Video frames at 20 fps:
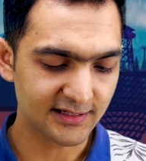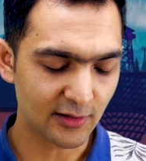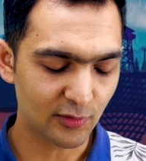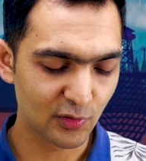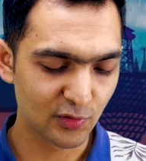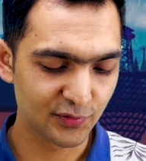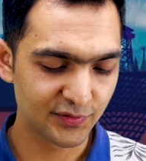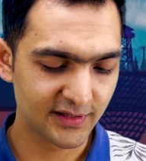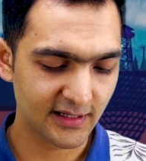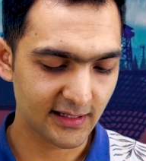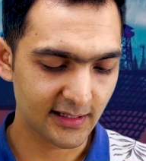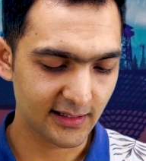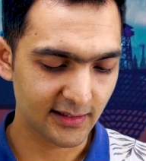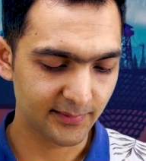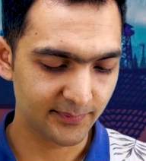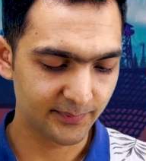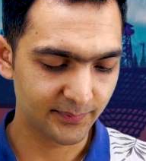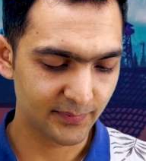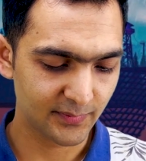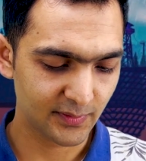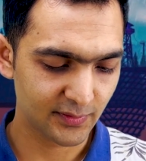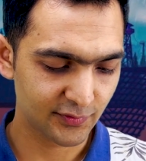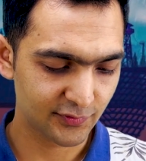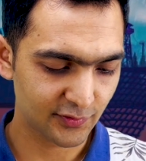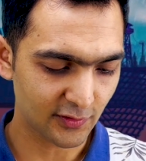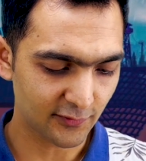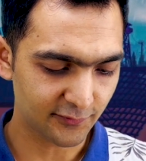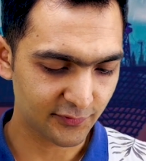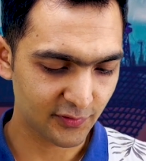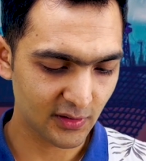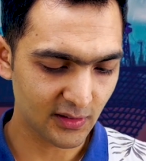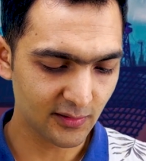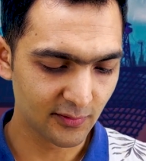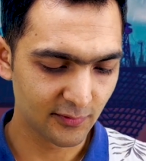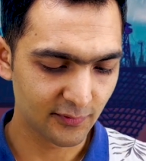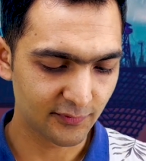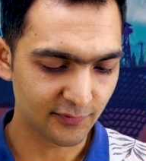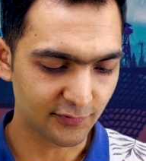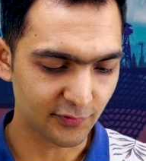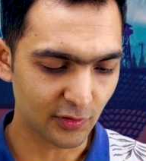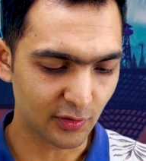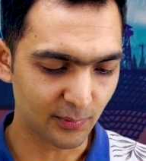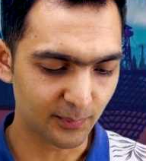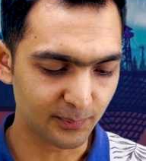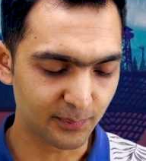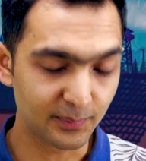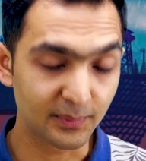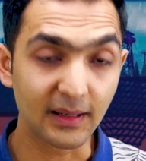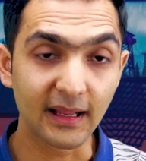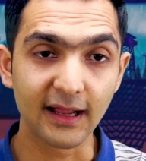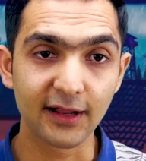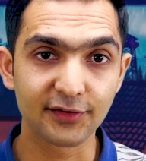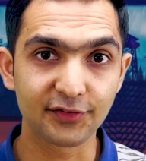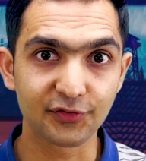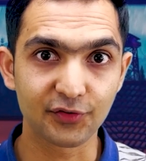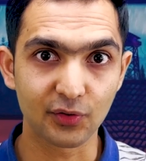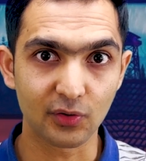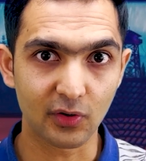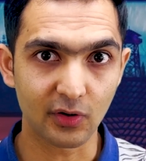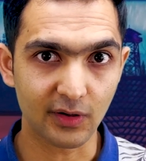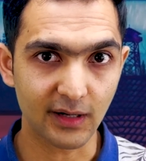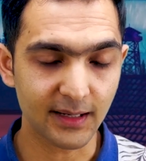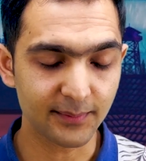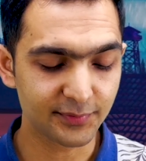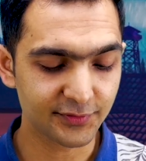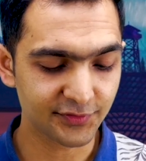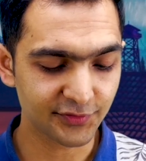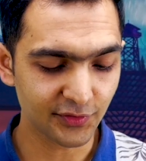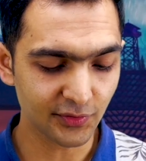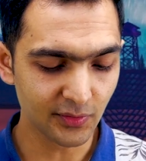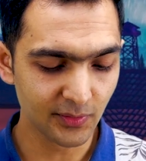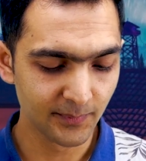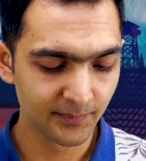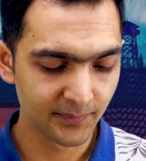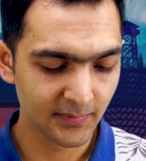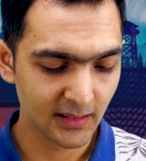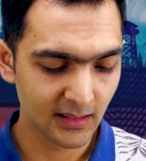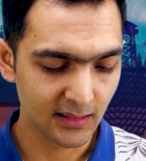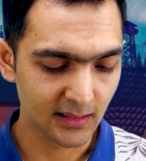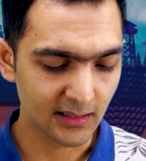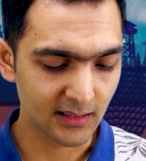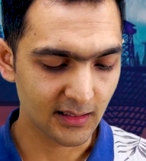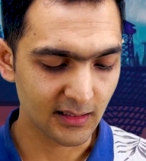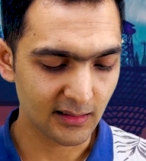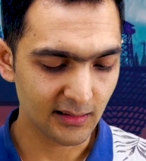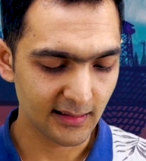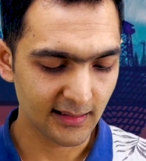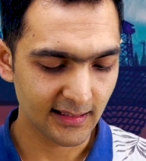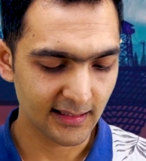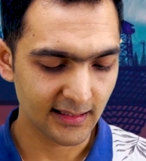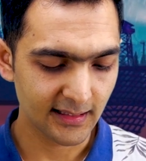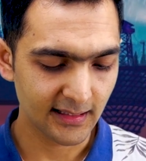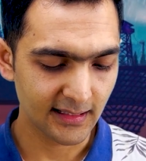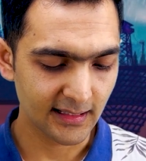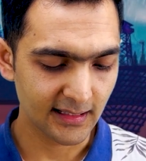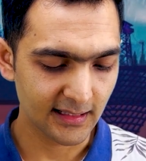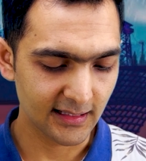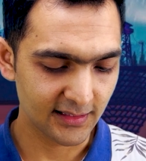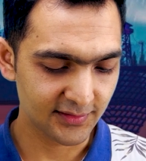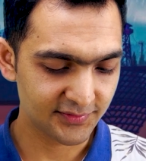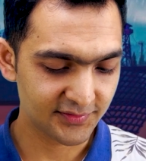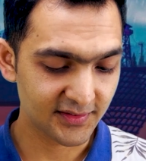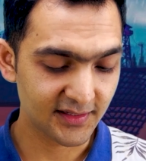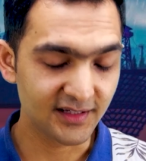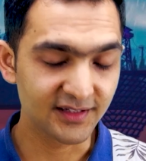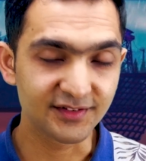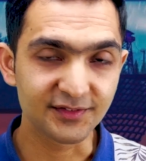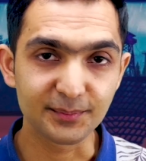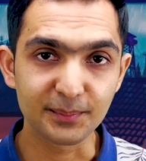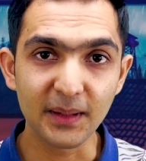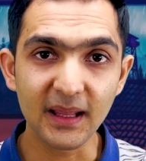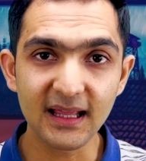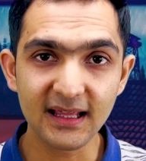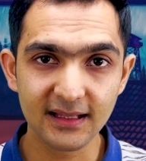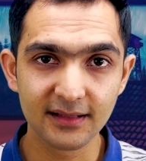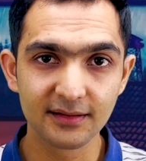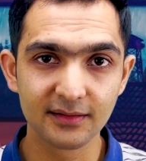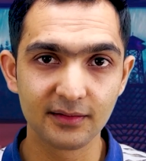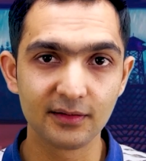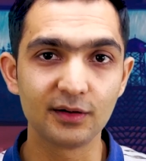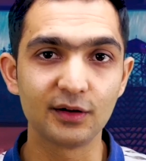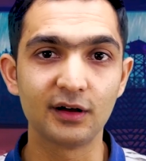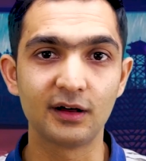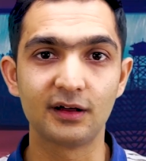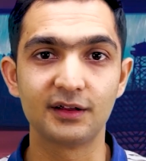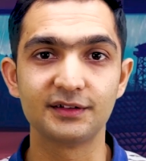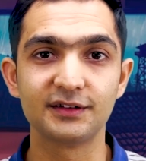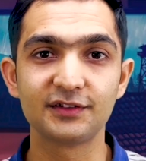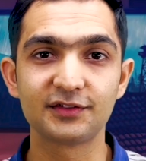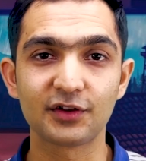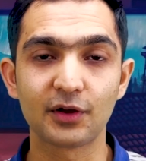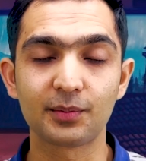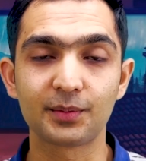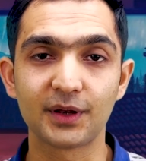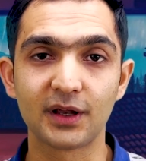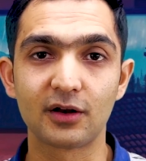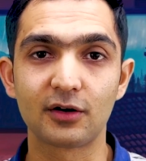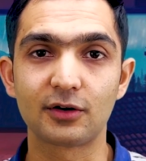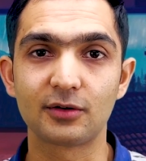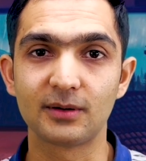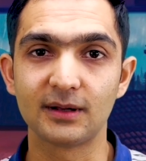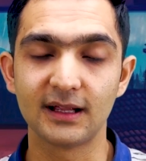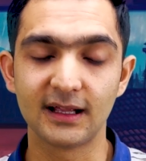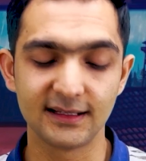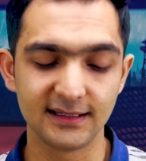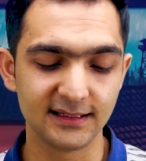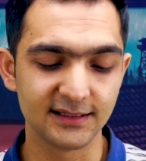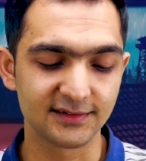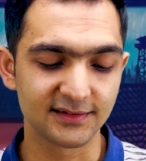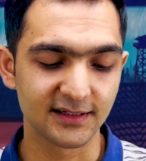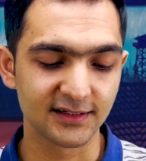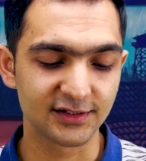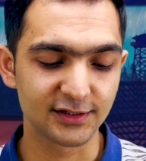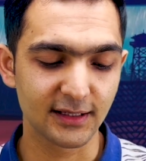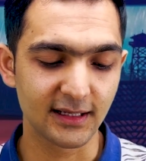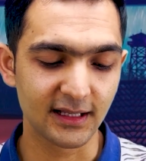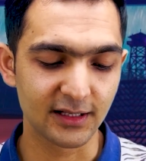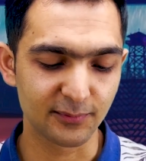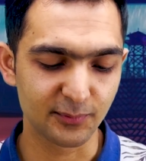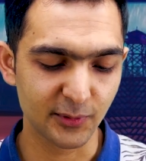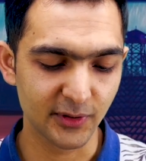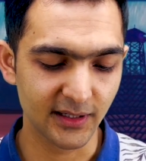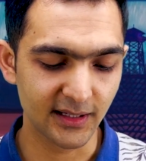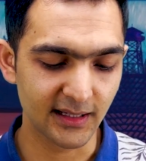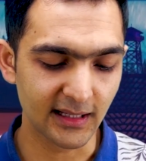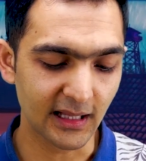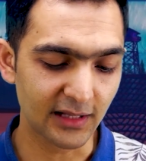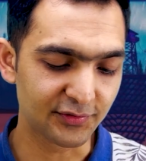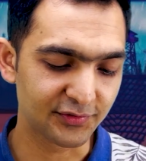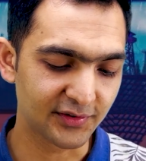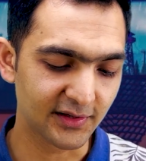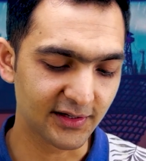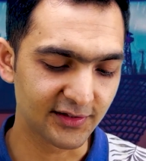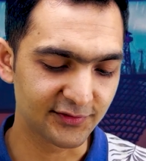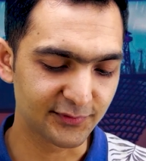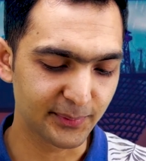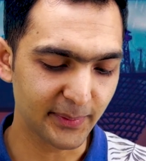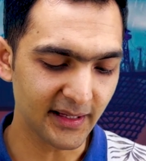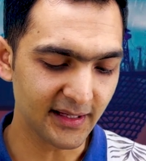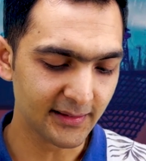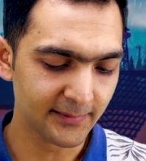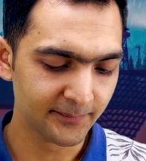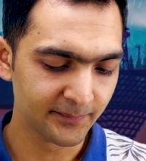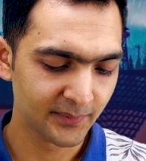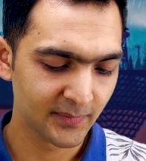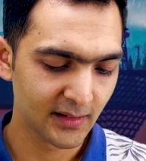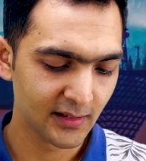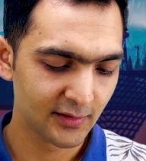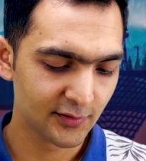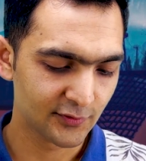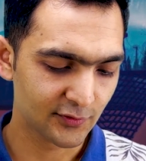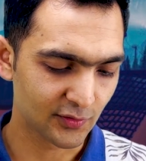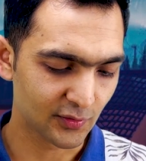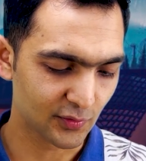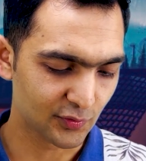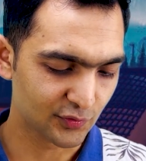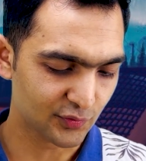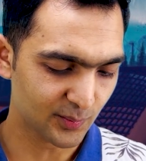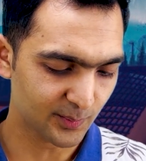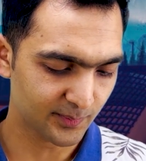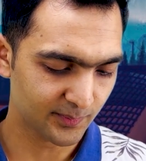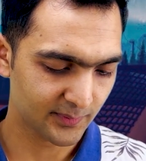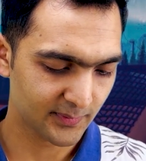download the software from Play Store or App Store. Here, ELSA Speak. This up here is ELSA Speak. So